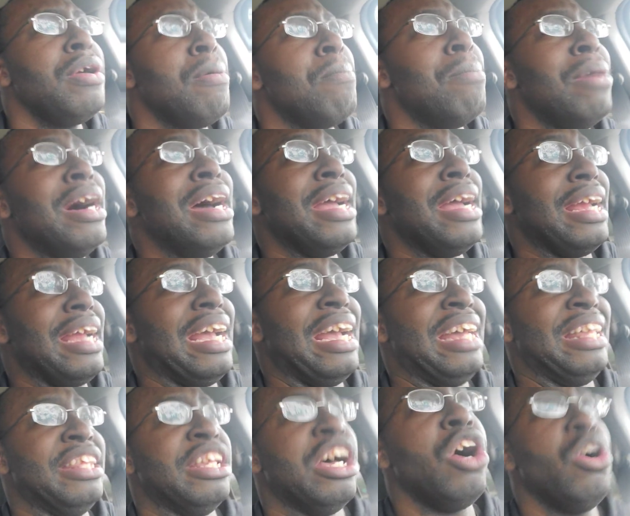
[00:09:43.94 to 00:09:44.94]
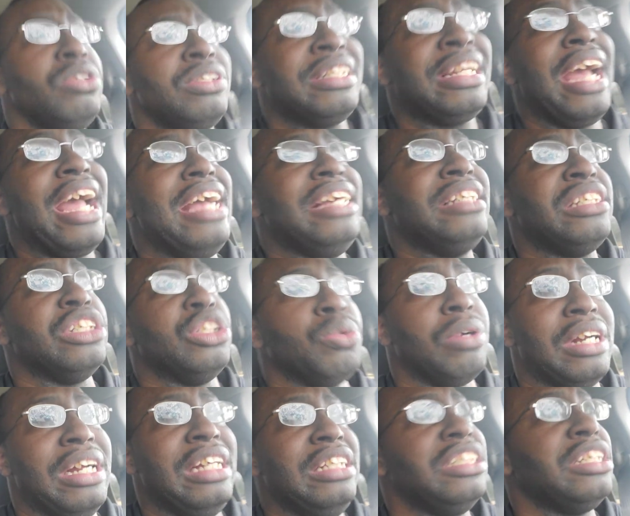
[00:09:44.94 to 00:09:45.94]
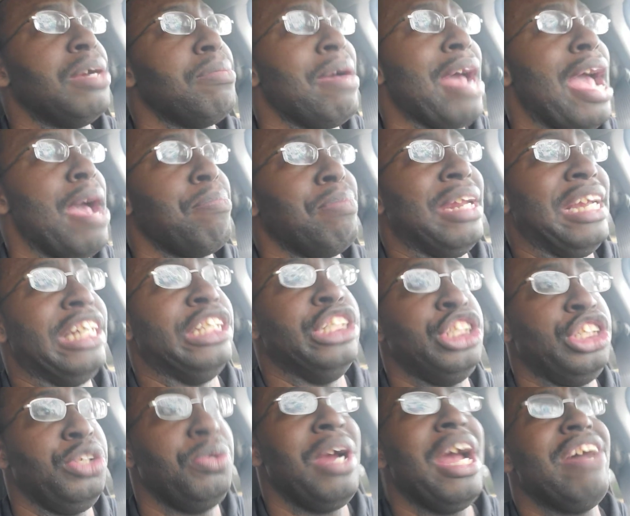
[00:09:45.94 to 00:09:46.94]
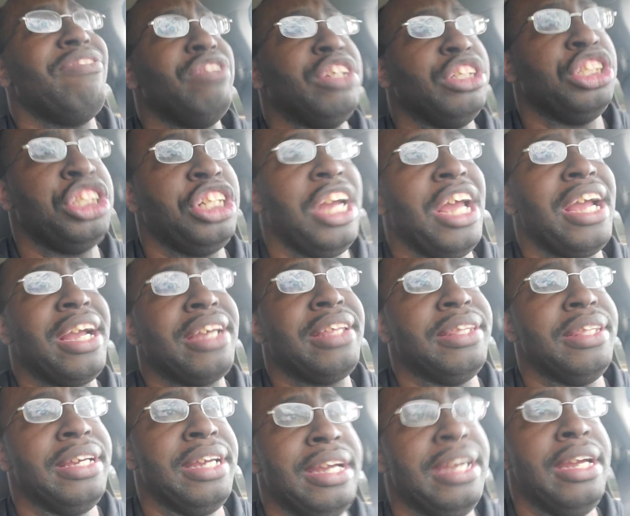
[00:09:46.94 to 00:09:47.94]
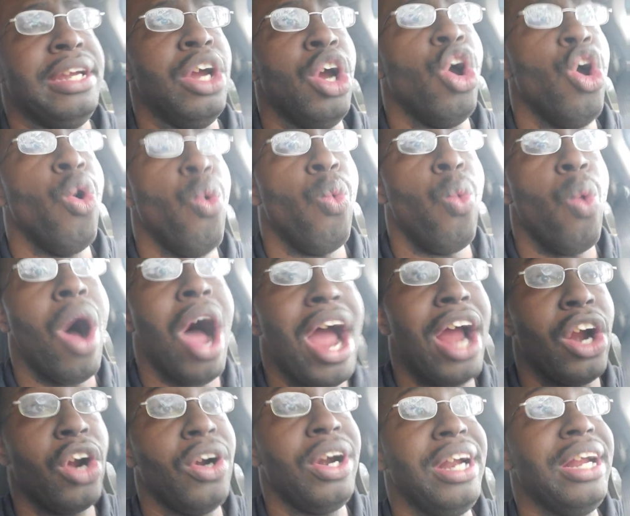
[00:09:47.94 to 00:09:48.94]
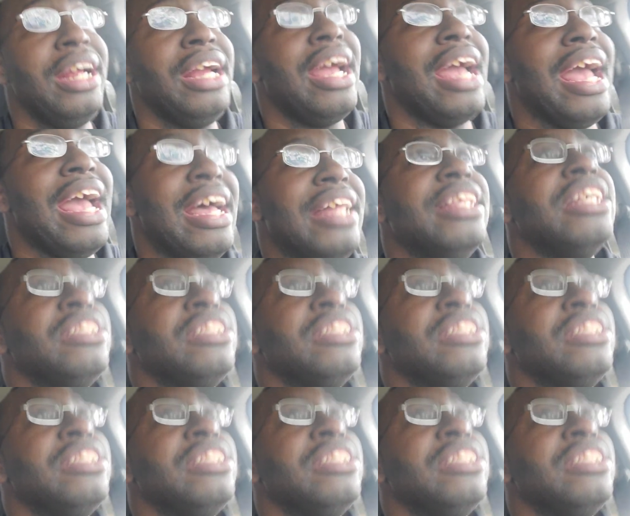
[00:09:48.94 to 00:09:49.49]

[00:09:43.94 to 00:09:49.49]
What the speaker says: But in those cases, what ends up happening is you have to check the wiring and the